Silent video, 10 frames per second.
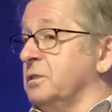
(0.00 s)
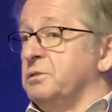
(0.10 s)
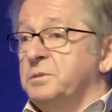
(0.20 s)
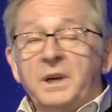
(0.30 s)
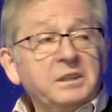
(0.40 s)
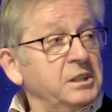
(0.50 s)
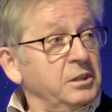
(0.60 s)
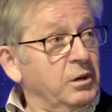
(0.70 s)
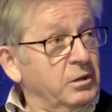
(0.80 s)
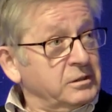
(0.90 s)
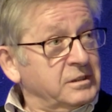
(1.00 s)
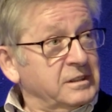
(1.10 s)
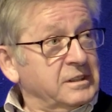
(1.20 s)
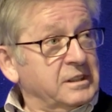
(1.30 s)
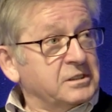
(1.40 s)
Respecting God
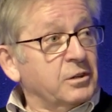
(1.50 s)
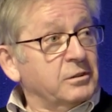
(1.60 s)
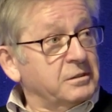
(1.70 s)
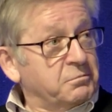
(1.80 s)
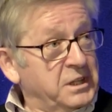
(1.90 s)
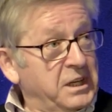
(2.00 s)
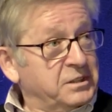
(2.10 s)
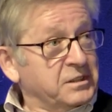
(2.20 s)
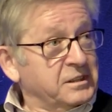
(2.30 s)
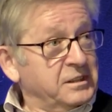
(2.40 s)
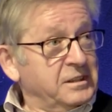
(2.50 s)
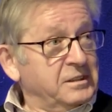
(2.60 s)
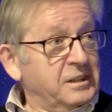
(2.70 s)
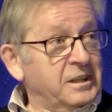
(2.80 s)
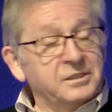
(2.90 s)
as God the creator,
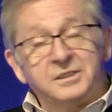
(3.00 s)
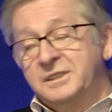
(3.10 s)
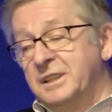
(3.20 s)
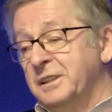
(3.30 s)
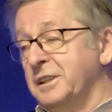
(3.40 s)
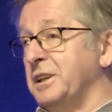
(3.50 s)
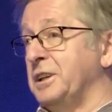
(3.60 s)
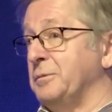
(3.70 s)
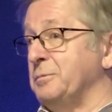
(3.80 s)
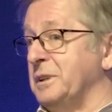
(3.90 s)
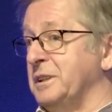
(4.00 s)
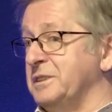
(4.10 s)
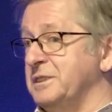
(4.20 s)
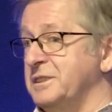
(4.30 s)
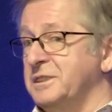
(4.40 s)
understanding him.
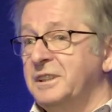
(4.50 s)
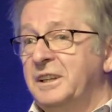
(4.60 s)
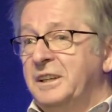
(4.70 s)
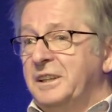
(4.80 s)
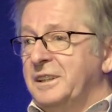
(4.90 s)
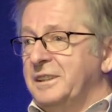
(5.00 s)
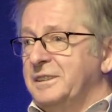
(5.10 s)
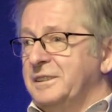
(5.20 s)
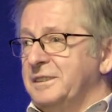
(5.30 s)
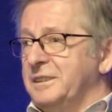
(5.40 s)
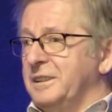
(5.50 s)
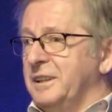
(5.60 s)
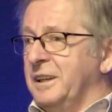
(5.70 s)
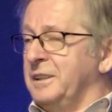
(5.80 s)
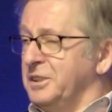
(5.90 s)

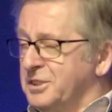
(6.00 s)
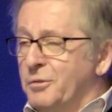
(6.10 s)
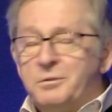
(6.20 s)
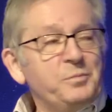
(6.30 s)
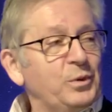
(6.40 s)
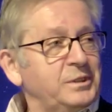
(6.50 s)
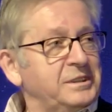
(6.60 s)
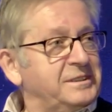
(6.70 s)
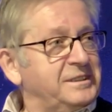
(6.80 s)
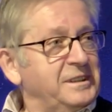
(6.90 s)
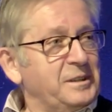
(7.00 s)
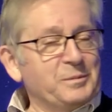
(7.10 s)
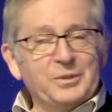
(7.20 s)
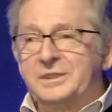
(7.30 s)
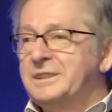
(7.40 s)
And it's so important
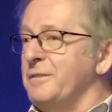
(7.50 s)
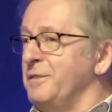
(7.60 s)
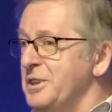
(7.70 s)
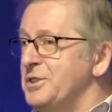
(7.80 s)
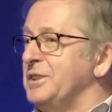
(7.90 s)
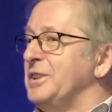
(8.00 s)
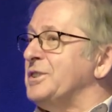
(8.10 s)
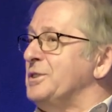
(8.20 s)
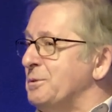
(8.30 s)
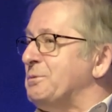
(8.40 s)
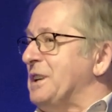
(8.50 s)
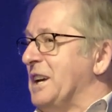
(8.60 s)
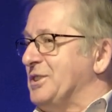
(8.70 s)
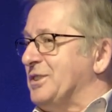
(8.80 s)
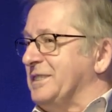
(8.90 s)
because salvation is a new
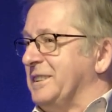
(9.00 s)
creation.